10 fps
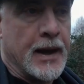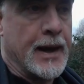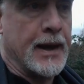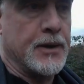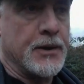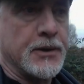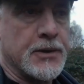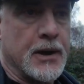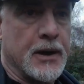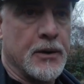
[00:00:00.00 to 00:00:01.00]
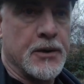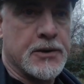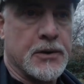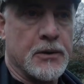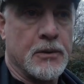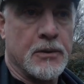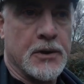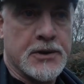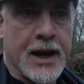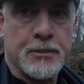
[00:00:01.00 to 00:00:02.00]
And the
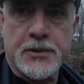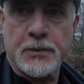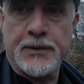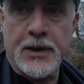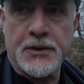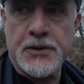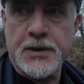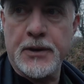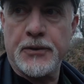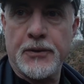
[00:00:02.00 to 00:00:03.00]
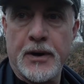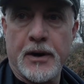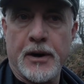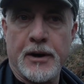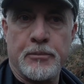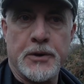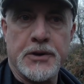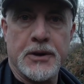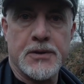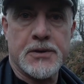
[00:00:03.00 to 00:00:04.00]
the taps that we've done so far have
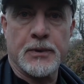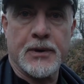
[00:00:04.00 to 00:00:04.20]
produced.